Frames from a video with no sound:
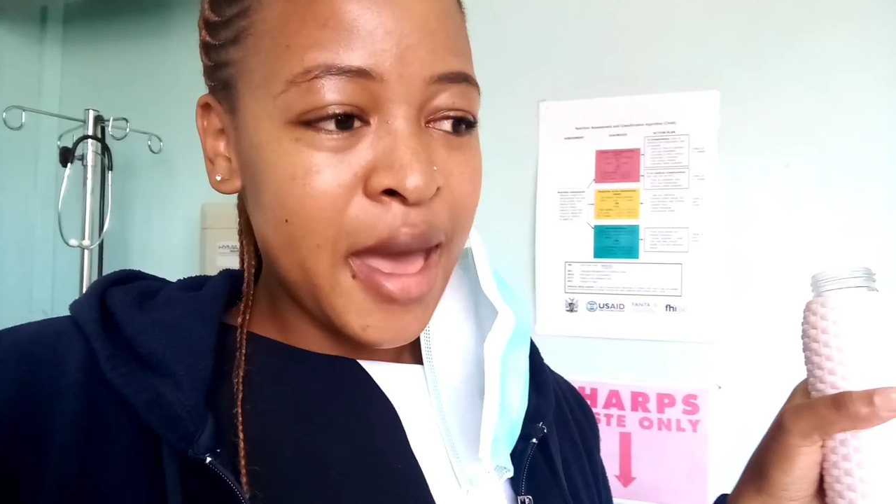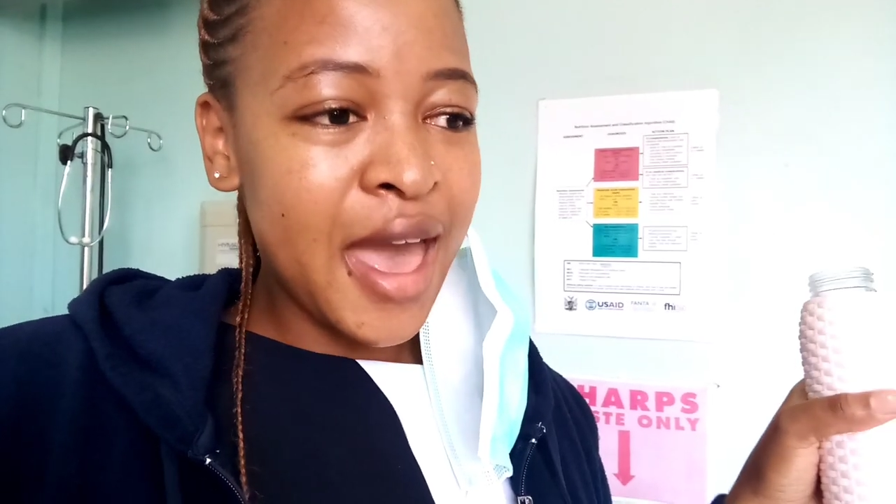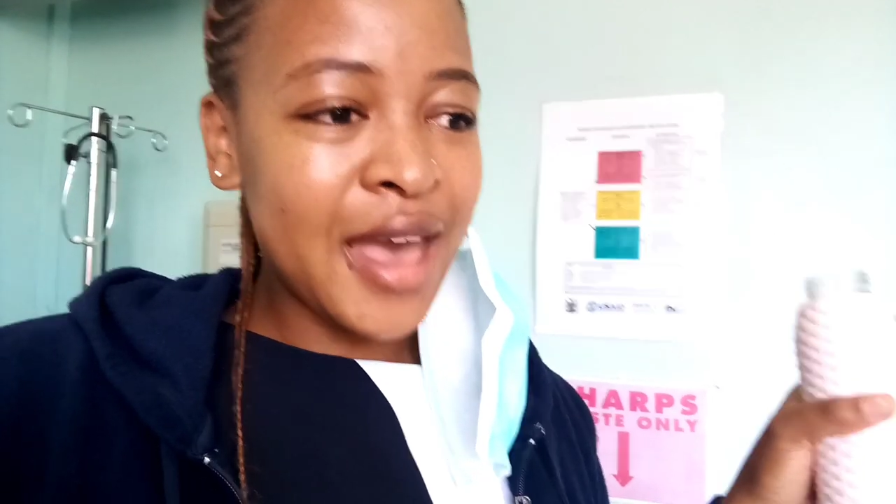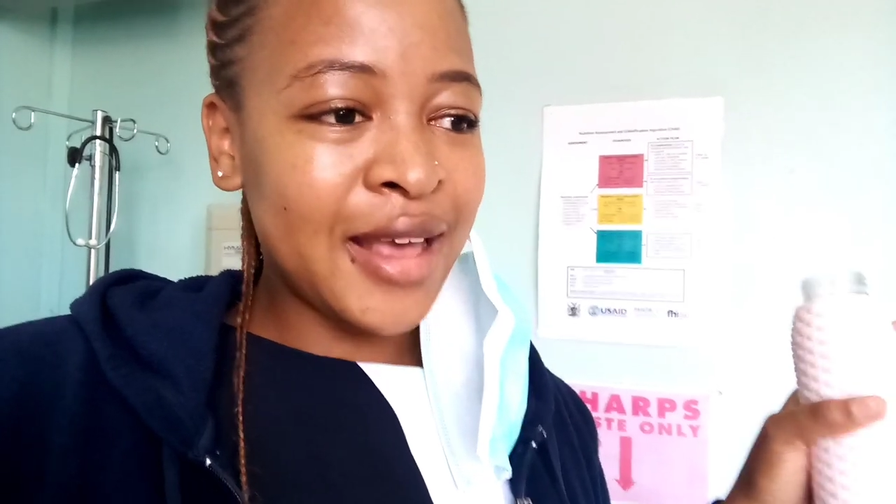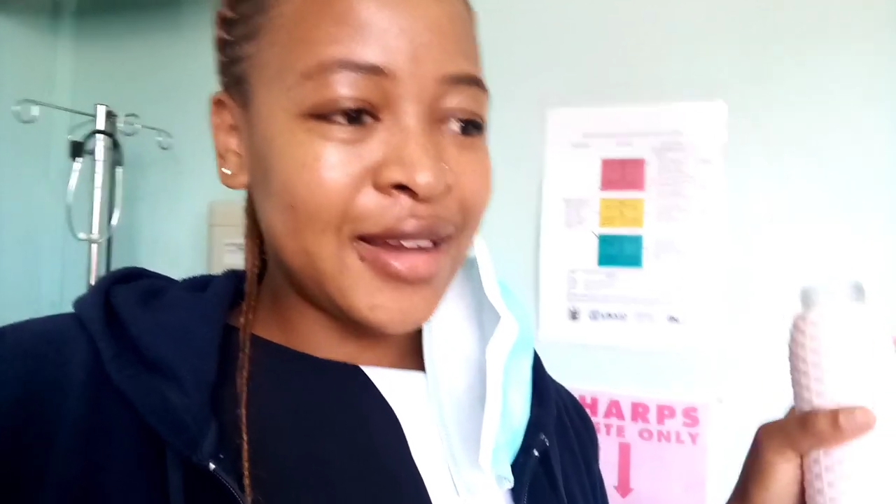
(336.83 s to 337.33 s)

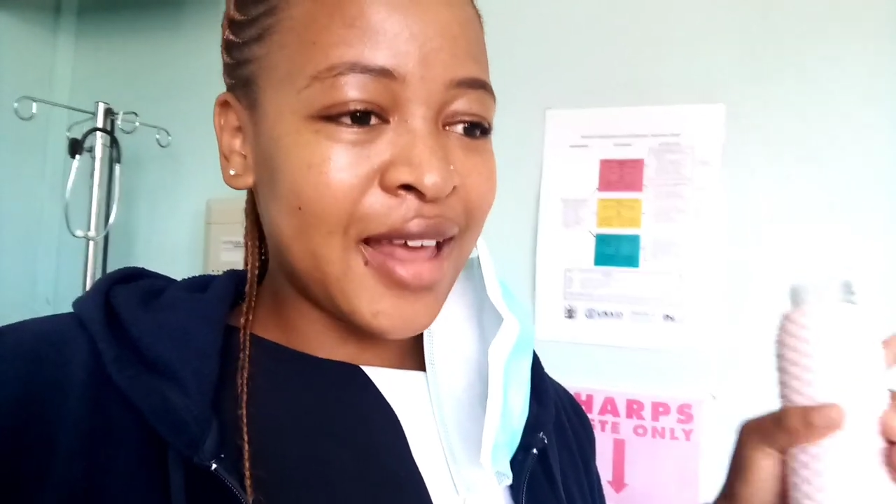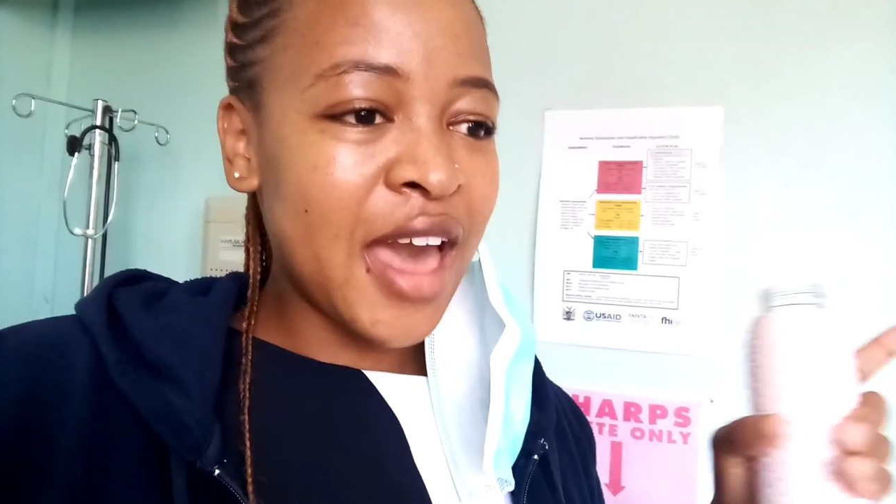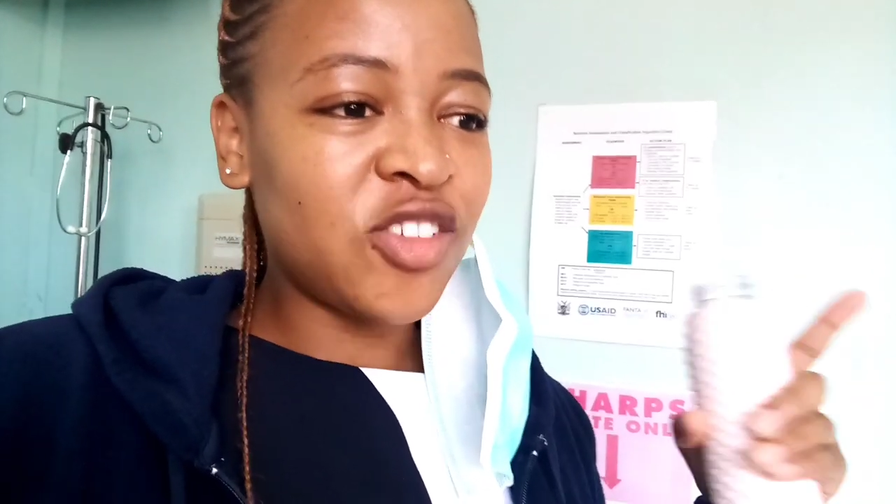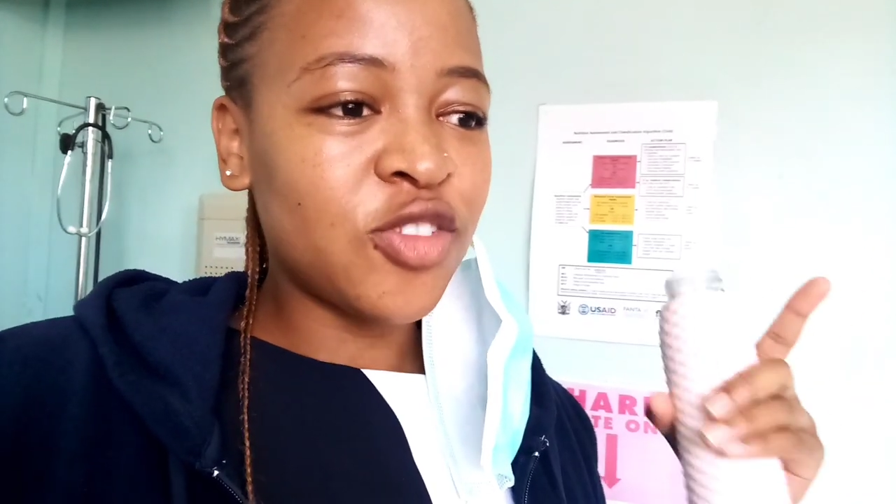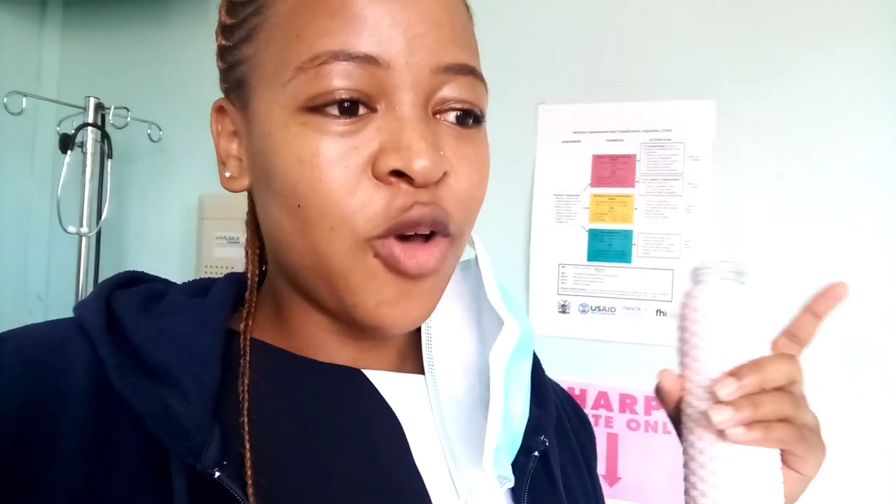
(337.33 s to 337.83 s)
and i
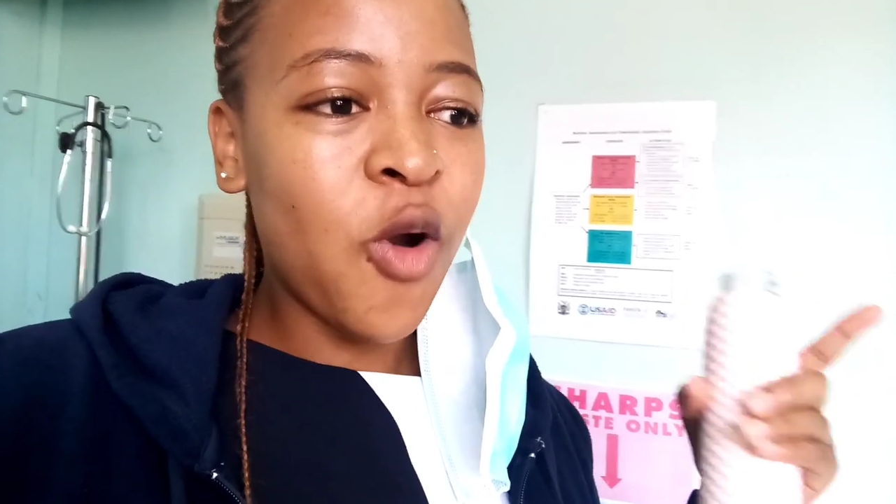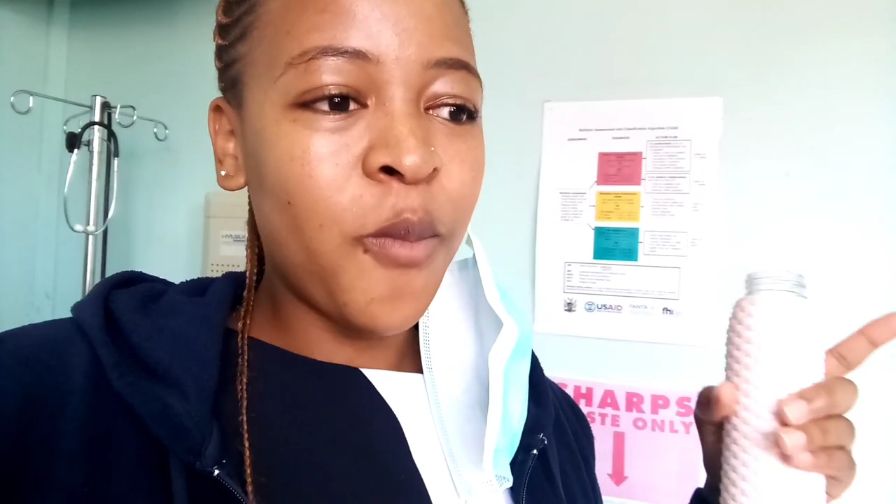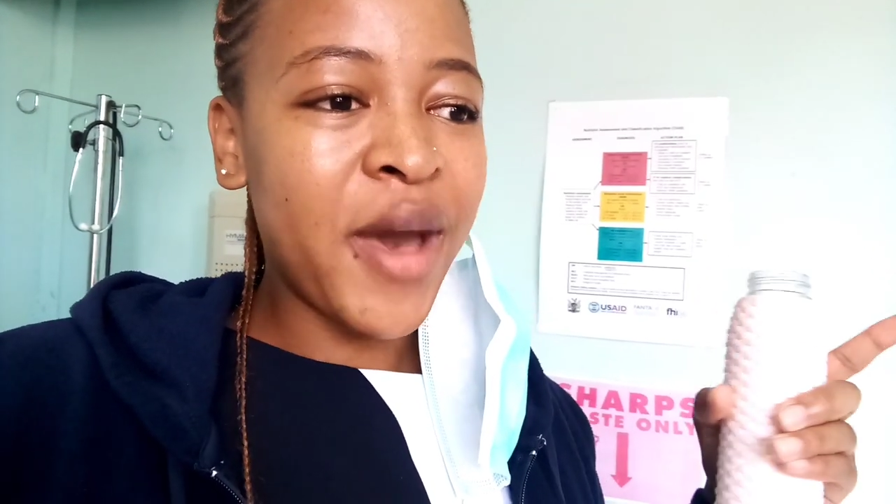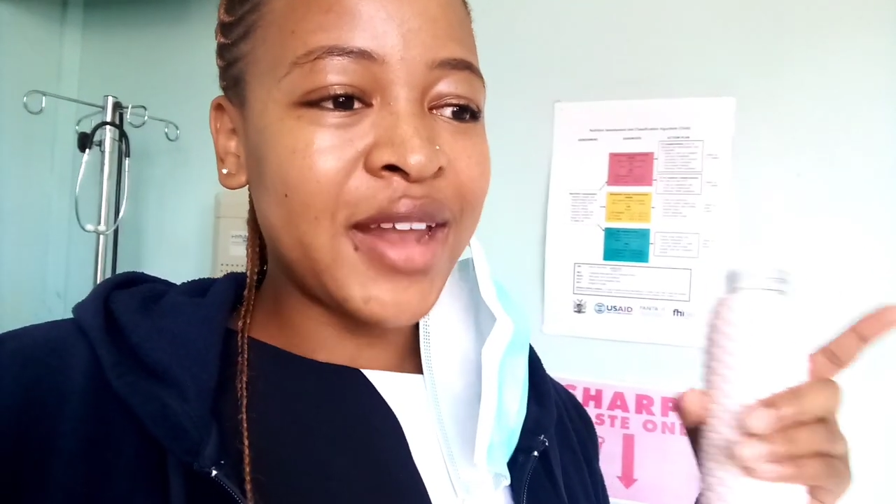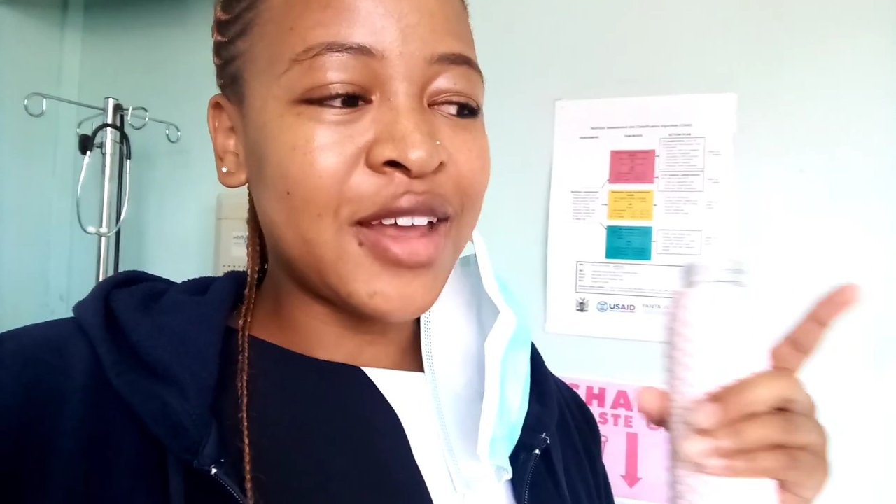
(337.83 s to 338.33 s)
just hope
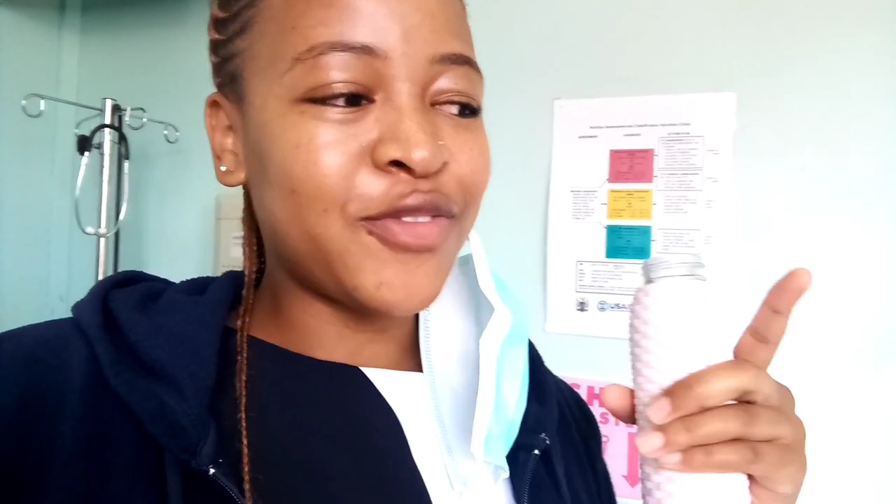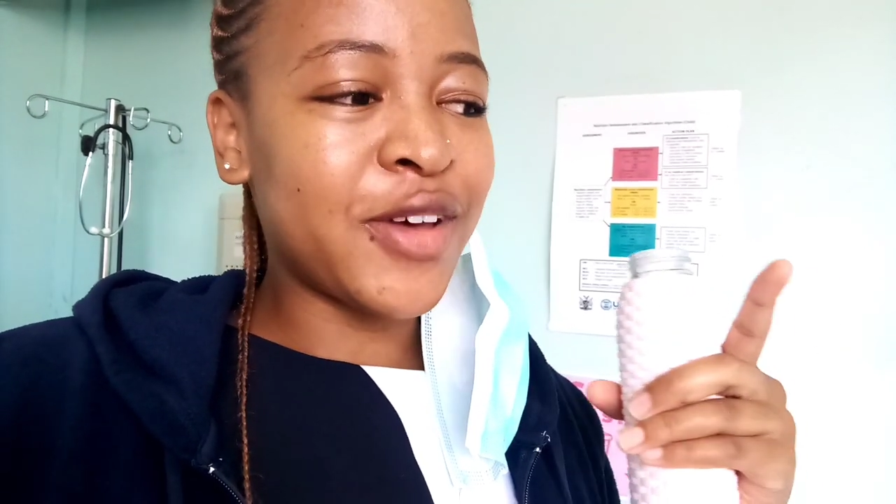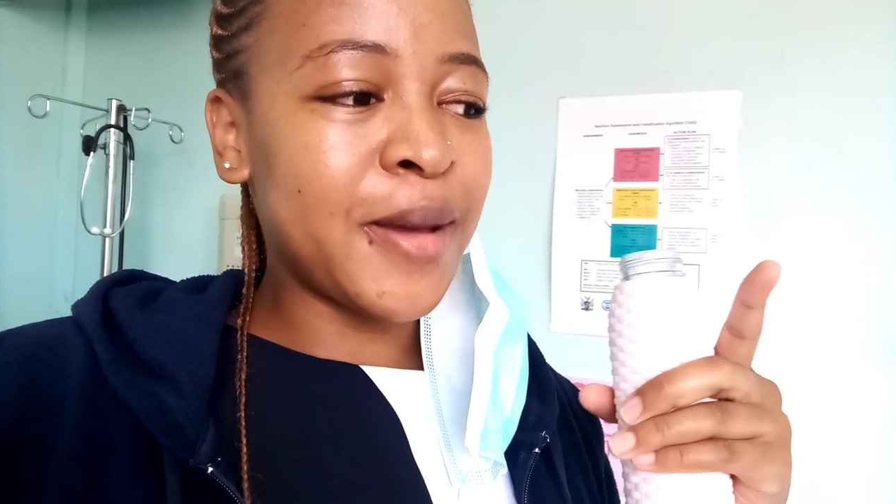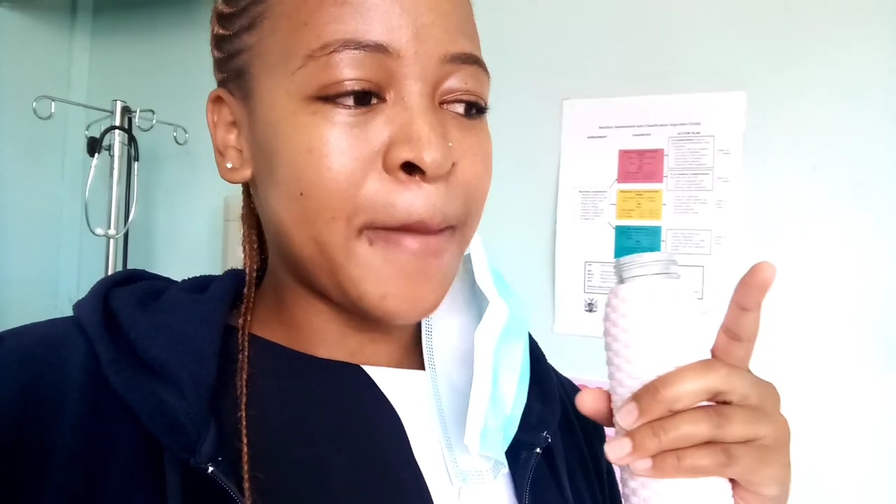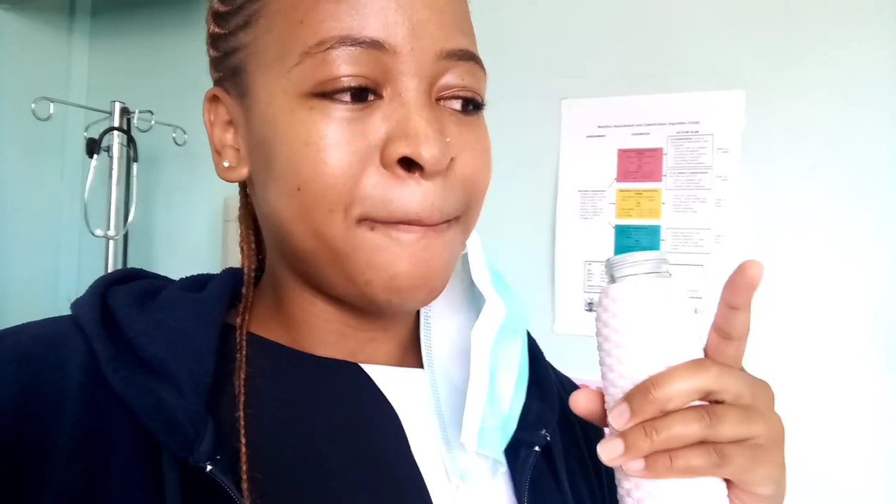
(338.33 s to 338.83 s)
i
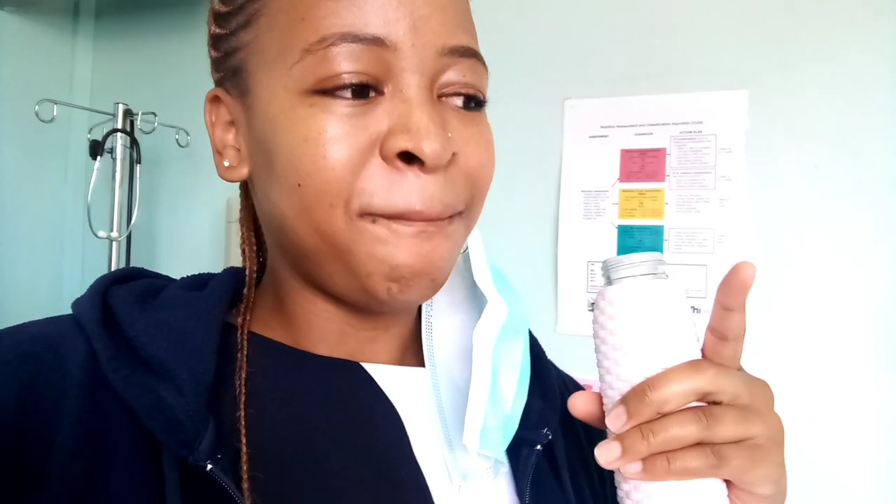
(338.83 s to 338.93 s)
never